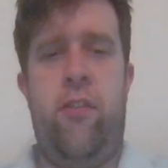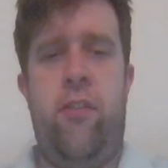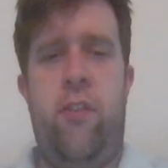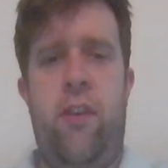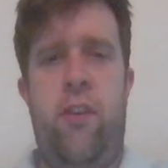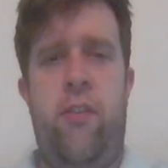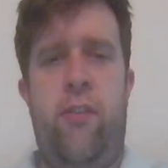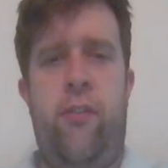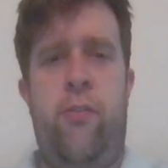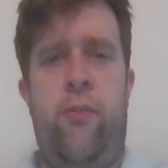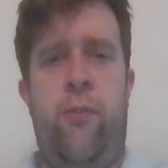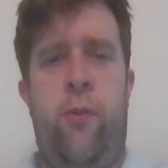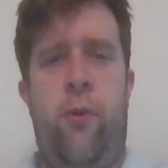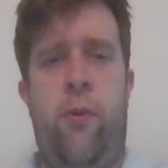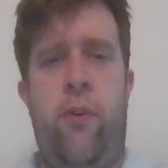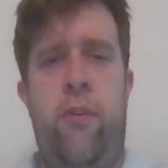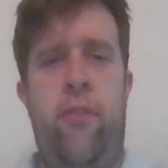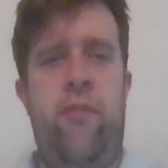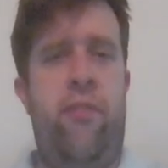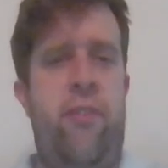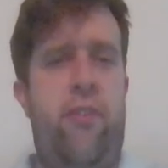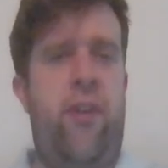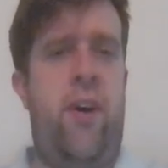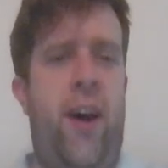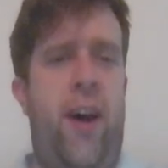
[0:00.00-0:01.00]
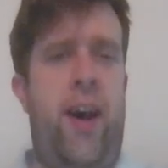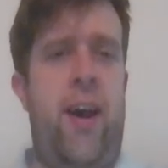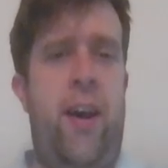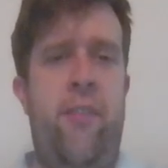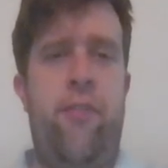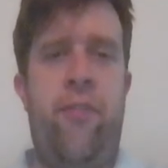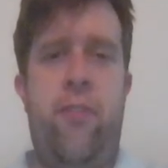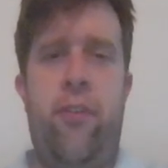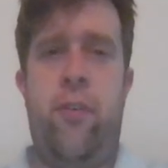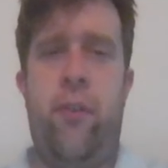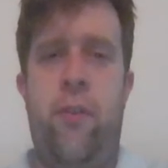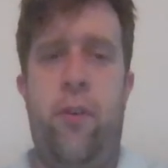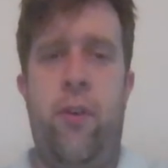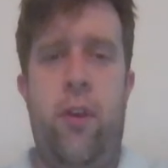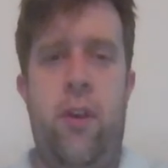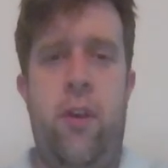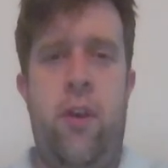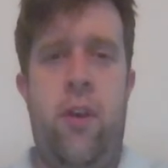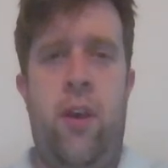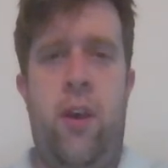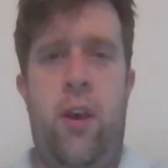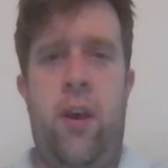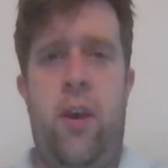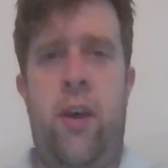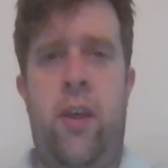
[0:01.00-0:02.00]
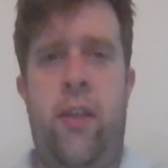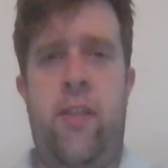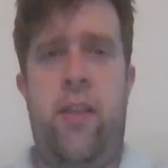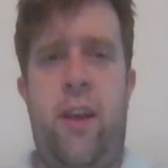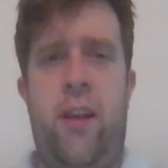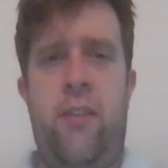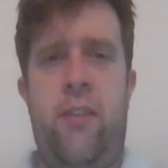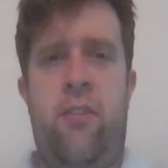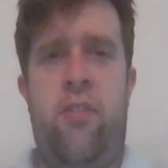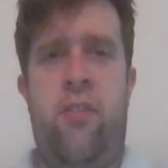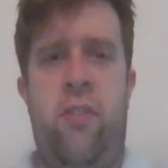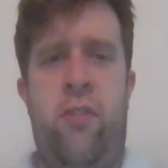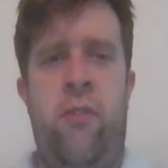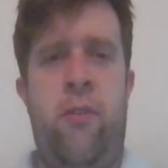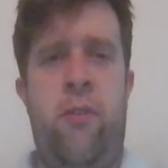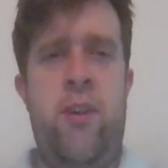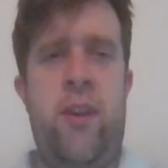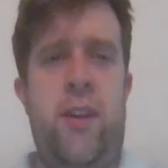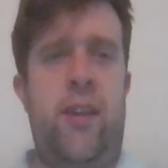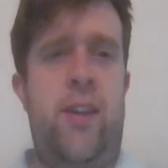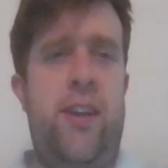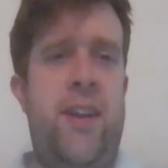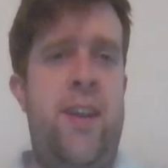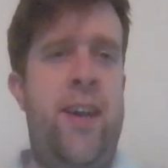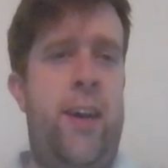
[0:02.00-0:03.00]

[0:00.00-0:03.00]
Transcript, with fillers: this is 4 and 5. Uh, that's 3.